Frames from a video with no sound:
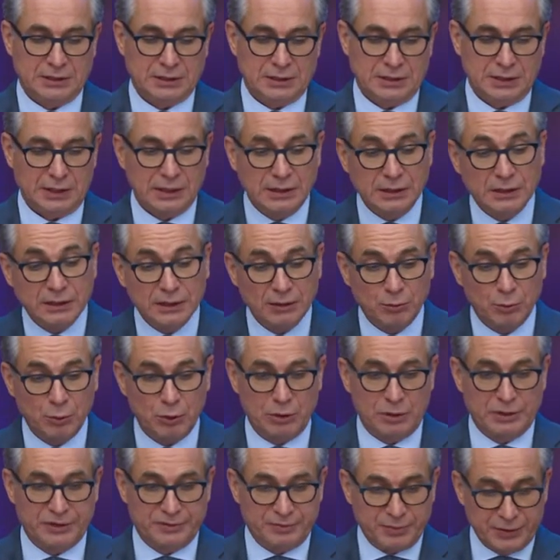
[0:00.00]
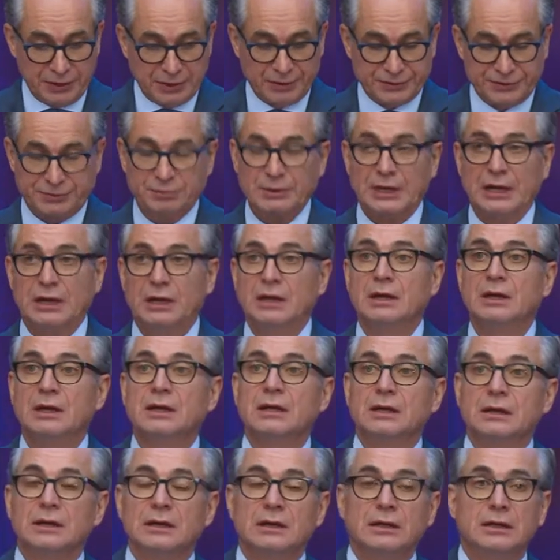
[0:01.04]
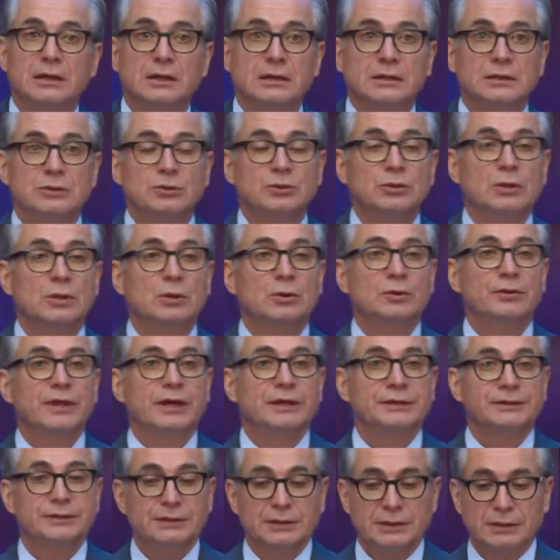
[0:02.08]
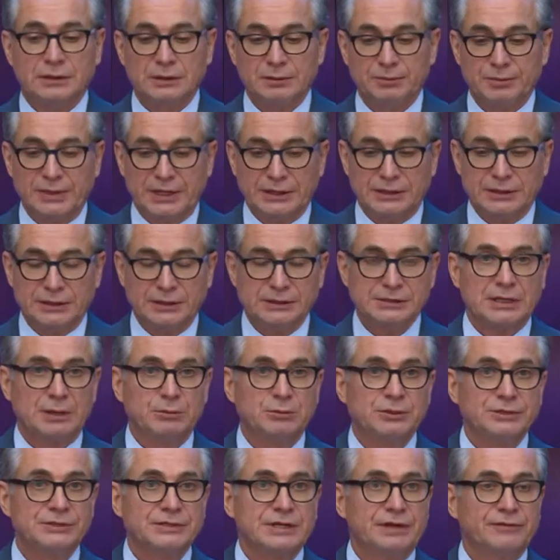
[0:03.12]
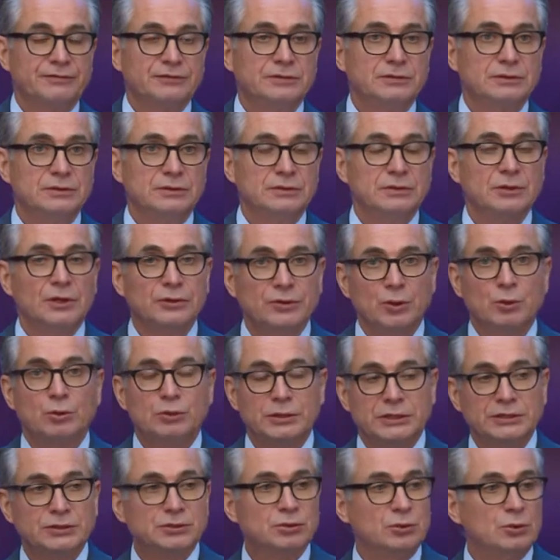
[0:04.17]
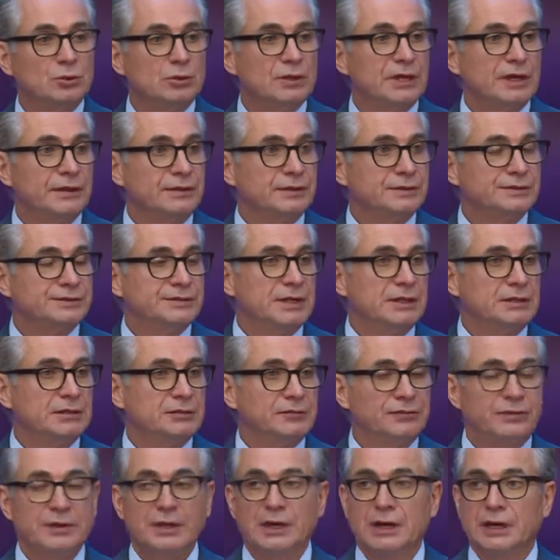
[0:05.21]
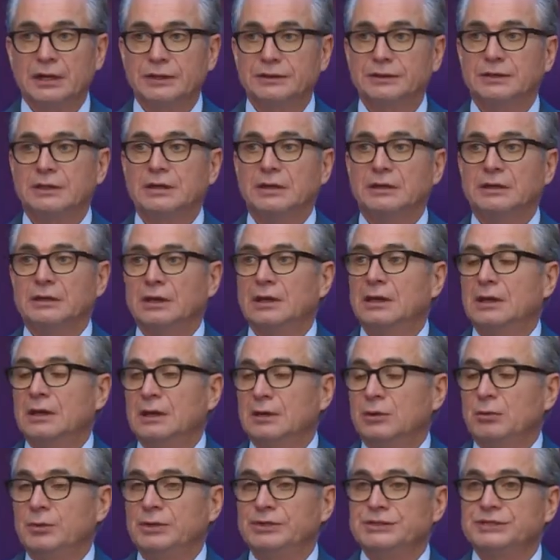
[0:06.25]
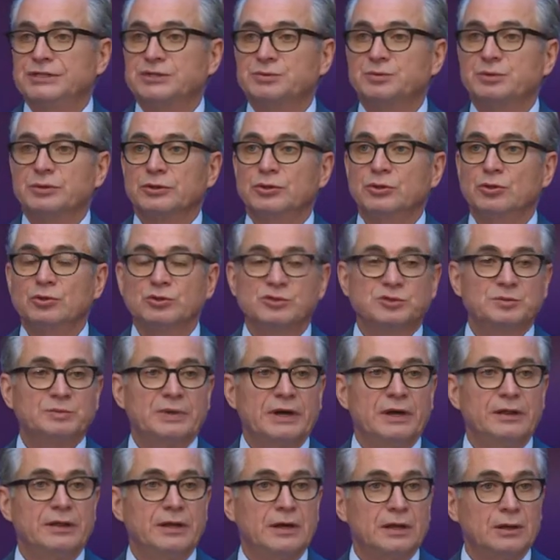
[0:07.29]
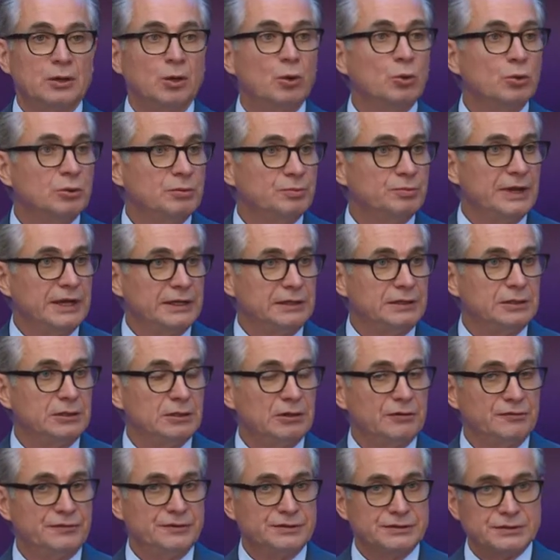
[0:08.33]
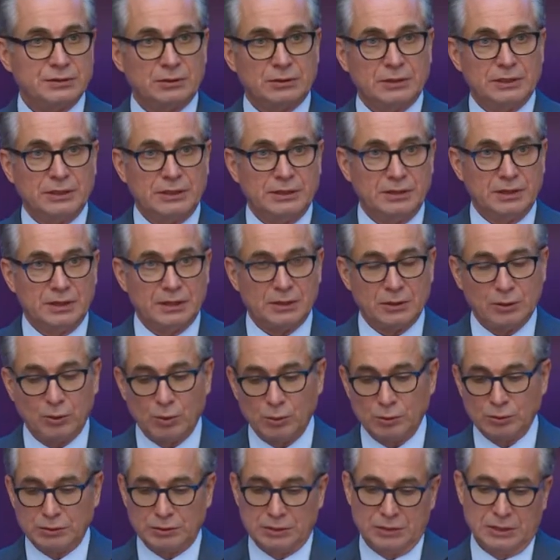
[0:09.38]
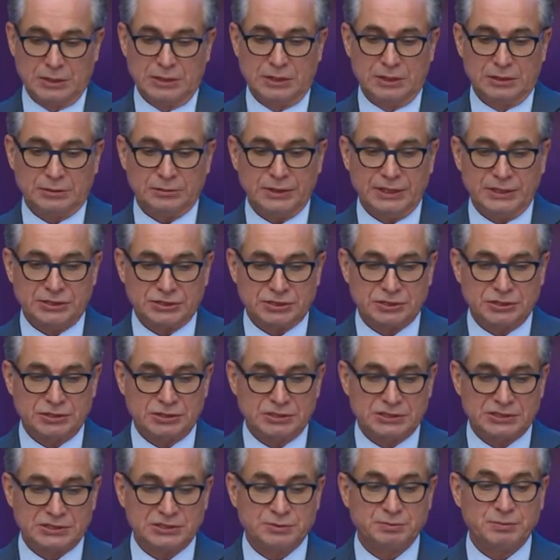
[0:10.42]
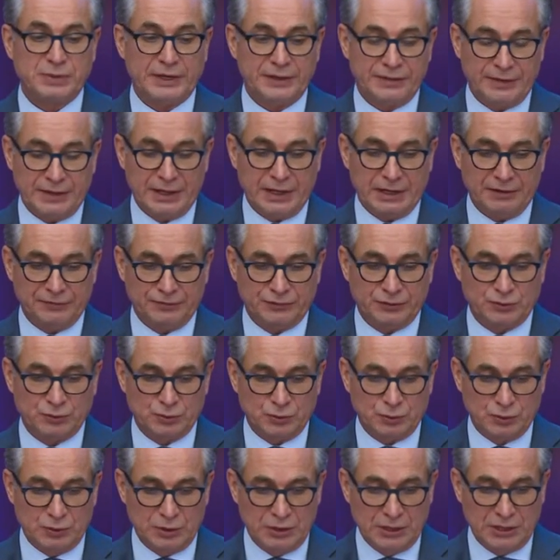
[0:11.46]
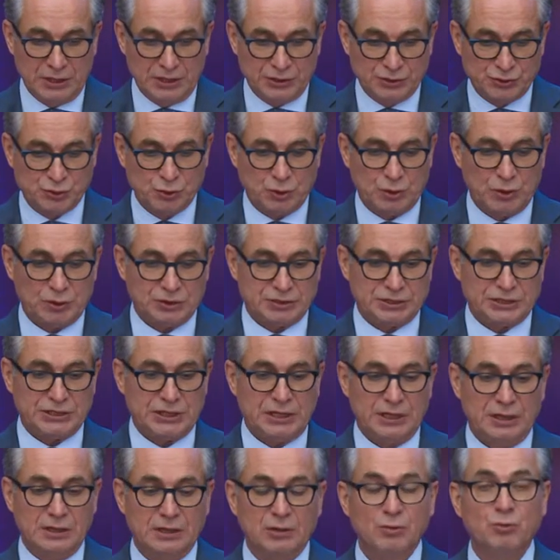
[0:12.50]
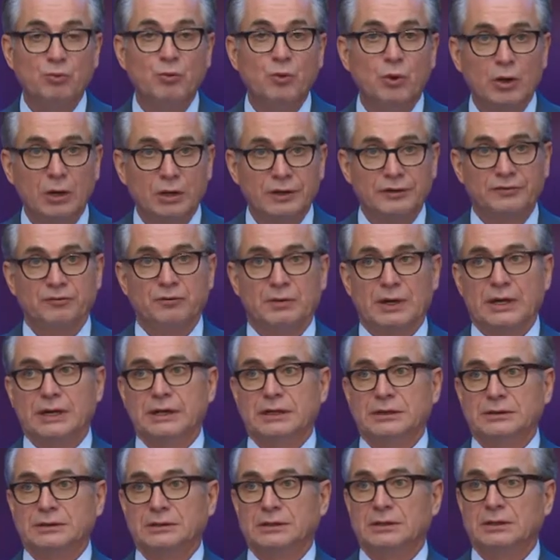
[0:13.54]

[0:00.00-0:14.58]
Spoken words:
in the world, because, well, you know that patent examiners have not only to look at the state of the art which is produced by their own patent office or in their own regions, but they have to search in the worldwide